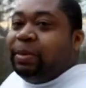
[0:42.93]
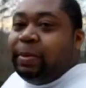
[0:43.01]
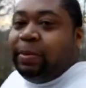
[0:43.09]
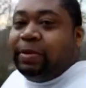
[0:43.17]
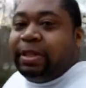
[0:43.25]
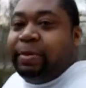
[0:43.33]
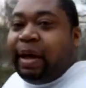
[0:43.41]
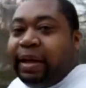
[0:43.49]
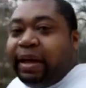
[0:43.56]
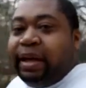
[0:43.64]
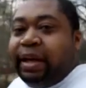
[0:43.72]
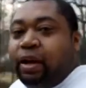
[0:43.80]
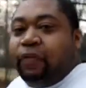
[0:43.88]
some people sit back
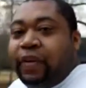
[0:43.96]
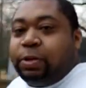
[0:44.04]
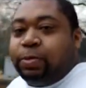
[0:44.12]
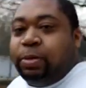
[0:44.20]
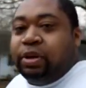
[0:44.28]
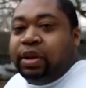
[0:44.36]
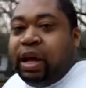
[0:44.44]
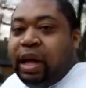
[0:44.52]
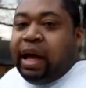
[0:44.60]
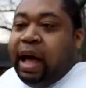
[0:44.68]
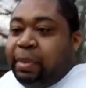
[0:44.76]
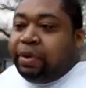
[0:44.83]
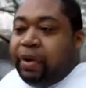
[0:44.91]
here and get on Facebook
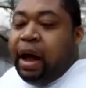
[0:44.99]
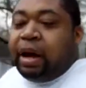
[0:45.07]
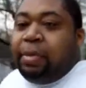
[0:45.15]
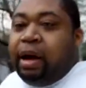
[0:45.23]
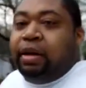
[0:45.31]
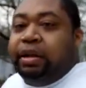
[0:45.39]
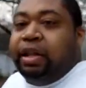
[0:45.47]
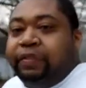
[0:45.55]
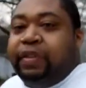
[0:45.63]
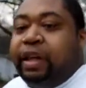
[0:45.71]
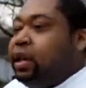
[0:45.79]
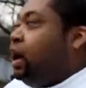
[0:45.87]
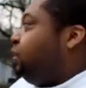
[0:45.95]
and be crying about the love
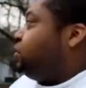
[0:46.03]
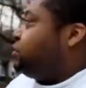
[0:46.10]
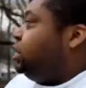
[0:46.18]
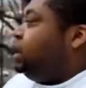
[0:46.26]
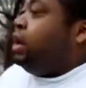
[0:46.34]
they lost